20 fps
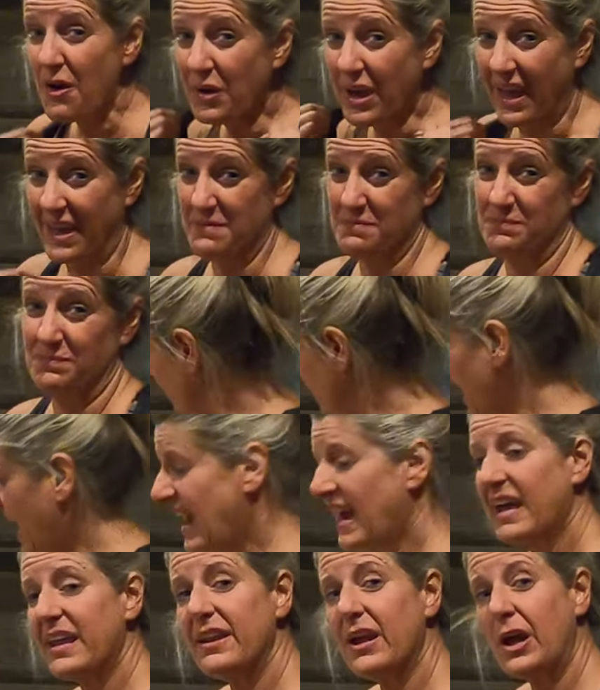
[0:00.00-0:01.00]
Okay, we
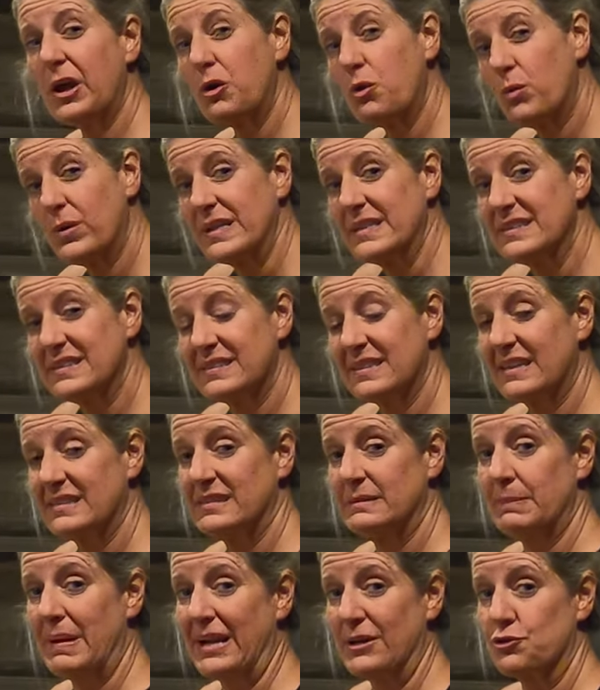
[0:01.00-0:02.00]
had a queen
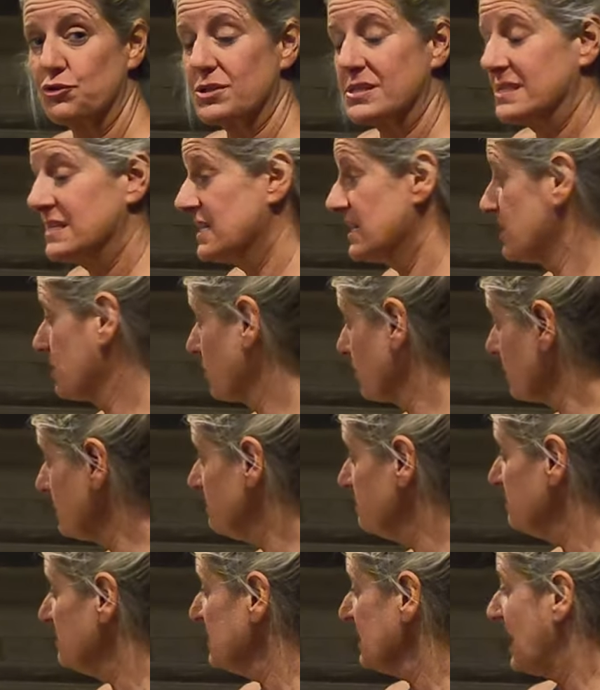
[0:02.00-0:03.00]
size mattress
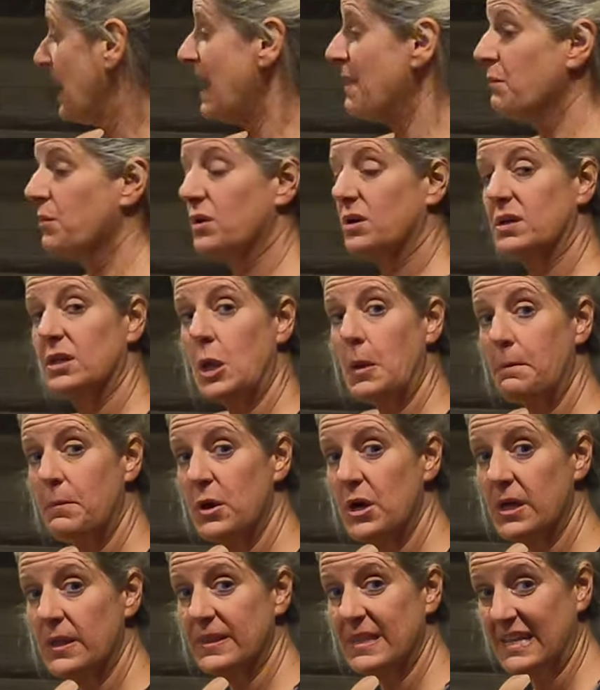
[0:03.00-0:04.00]
here, and we're gonna
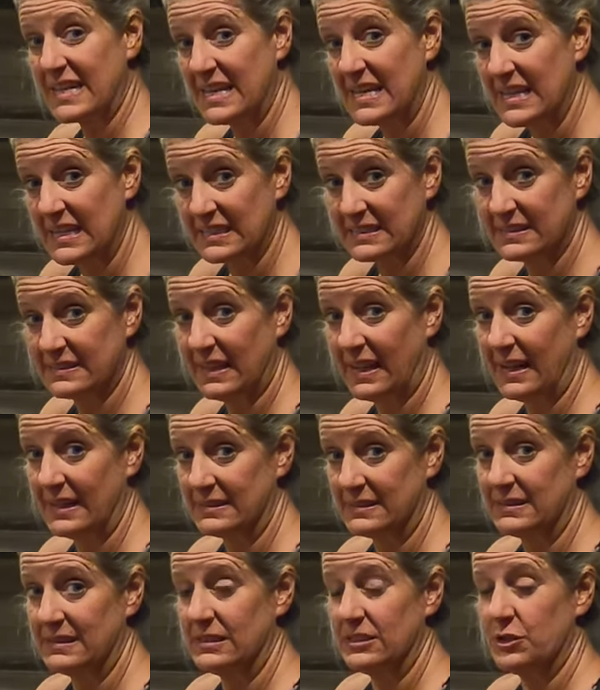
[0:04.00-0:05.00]
put the king
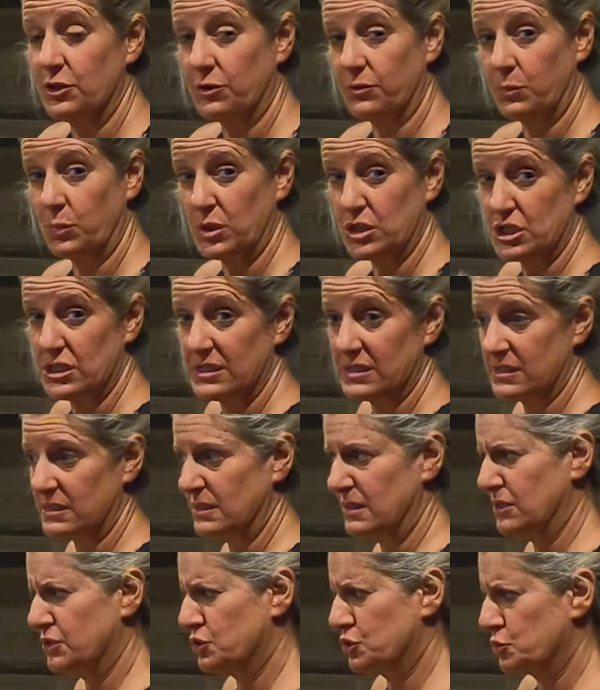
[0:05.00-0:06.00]
size in here, which
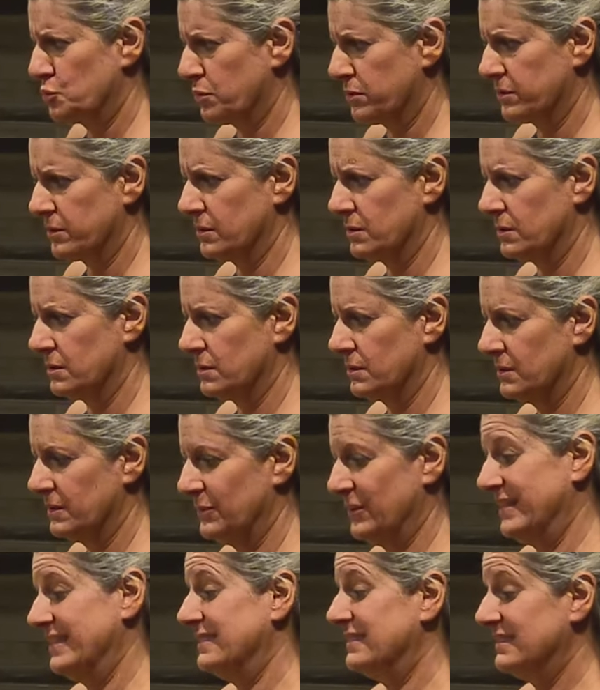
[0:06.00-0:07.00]
it's a shorter,
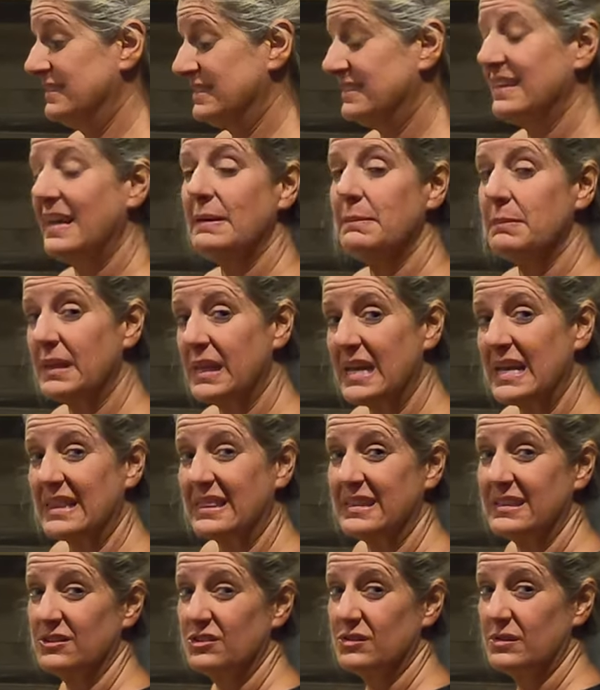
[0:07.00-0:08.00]
well, it's the same
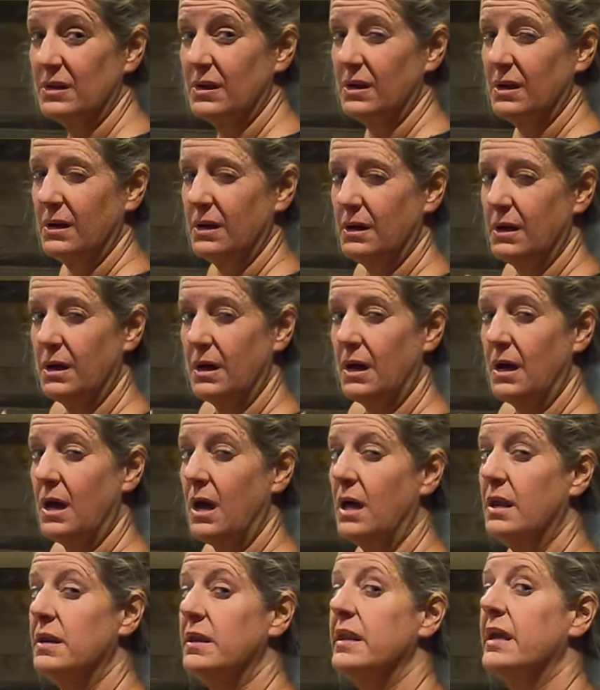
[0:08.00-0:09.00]
length, it's
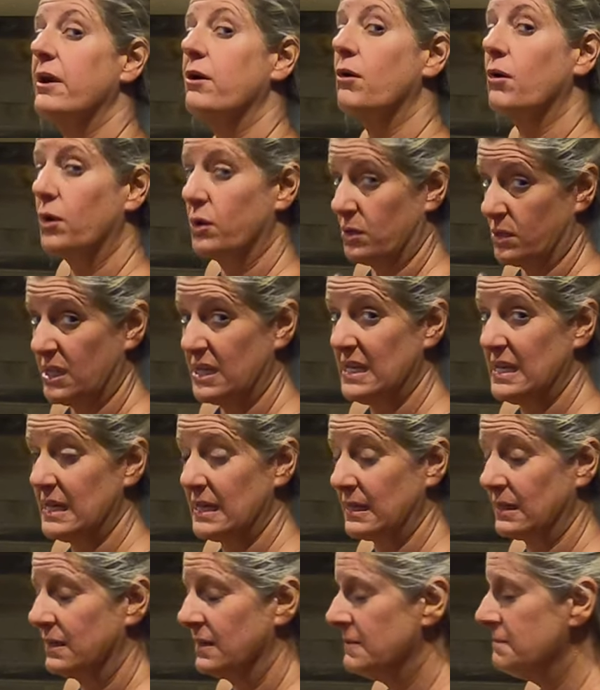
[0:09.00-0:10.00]
a narrower
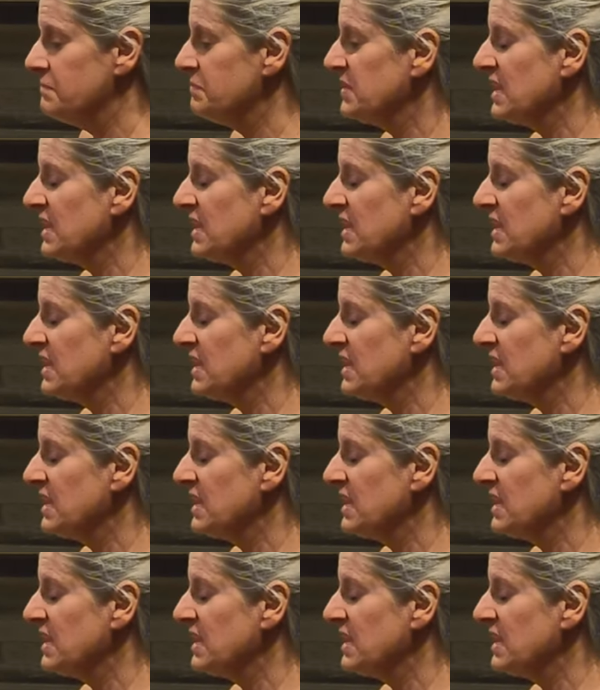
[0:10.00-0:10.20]
king.